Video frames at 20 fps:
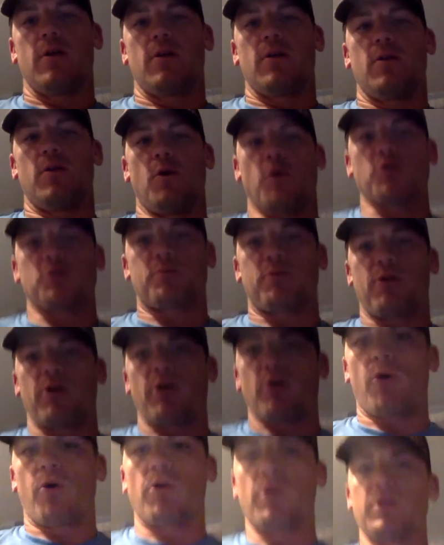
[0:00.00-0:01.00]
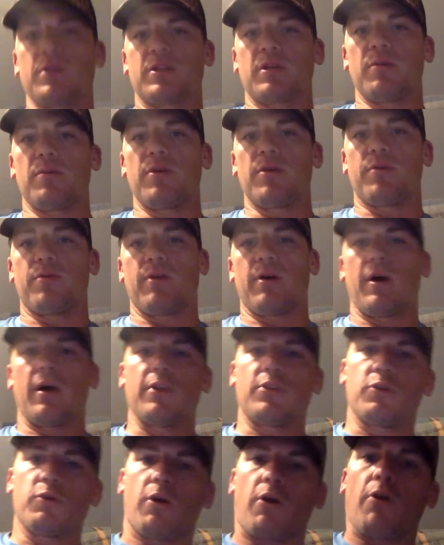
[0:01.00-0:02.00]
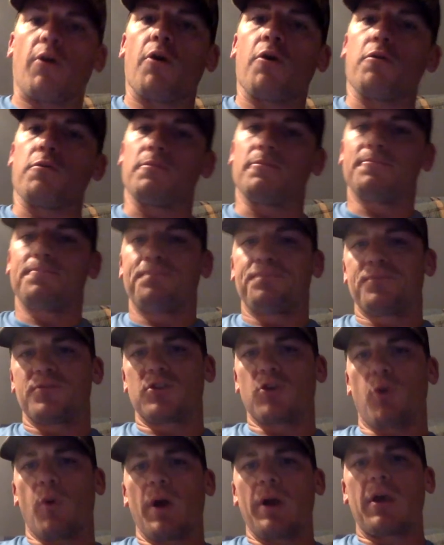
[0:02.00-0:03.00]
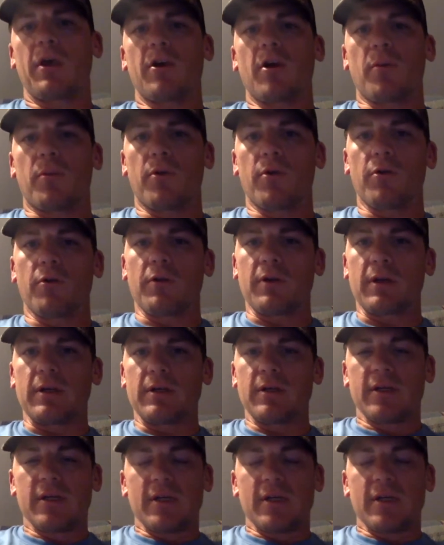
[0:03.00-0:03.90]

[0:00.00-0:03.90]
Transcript: those priorities can be applied to our own. So waking up early.